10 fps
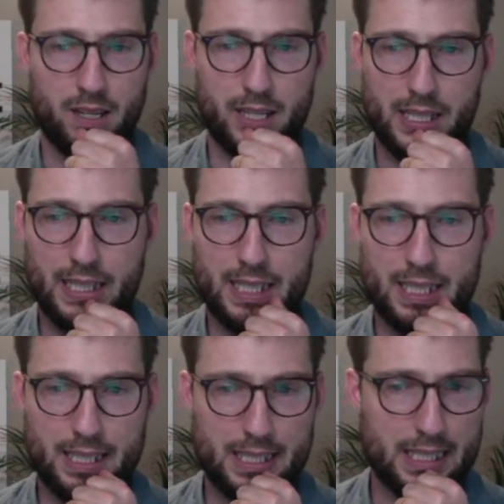
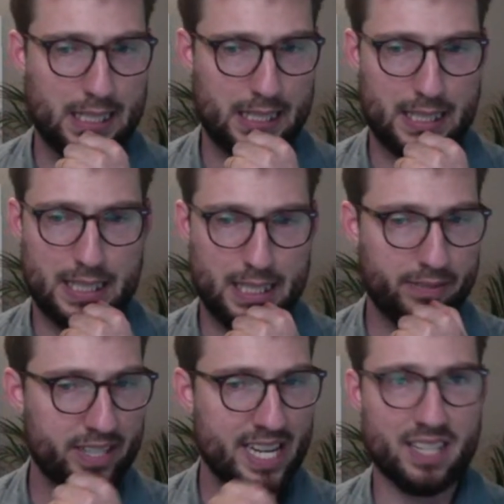then
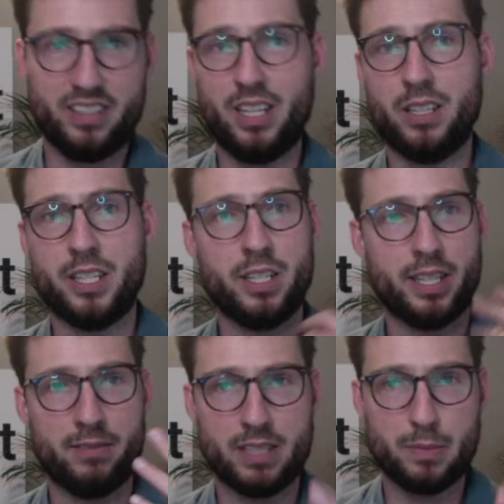if you can't settle, you
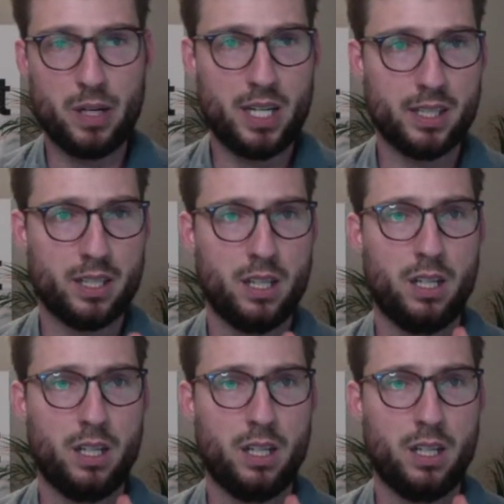can respond.